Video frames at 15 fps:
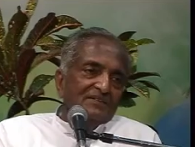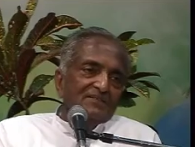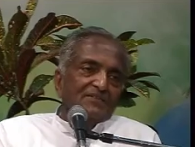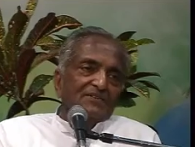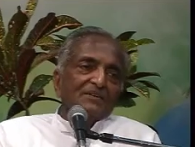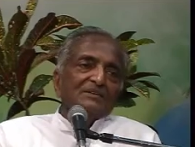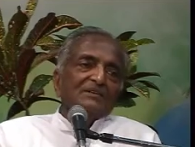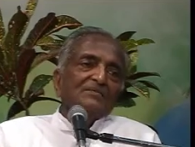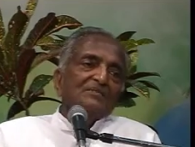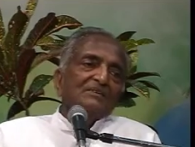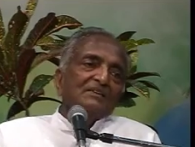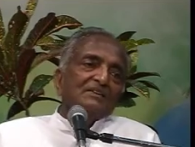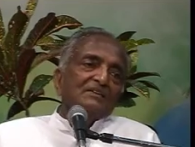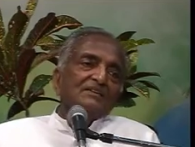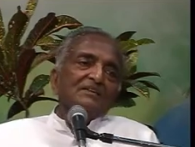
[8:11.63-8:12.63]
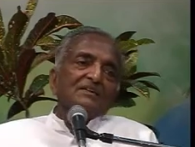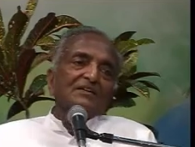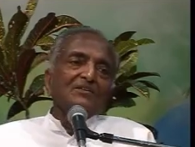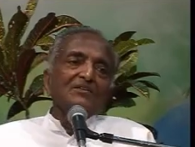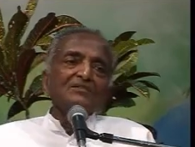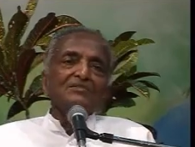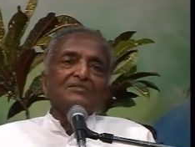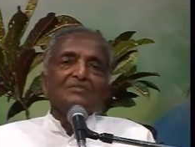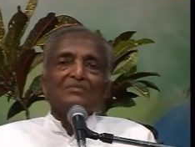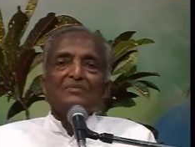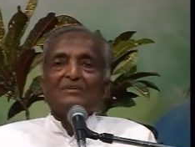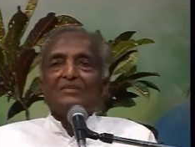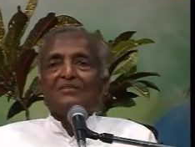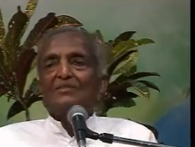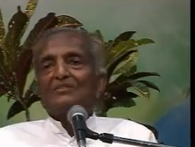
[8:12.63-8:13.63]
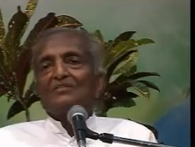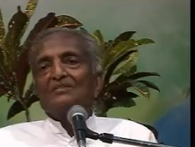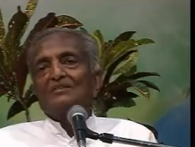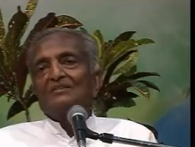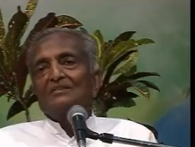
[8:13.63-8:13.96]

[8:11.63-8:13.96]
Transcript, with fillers: For example, in India also we have got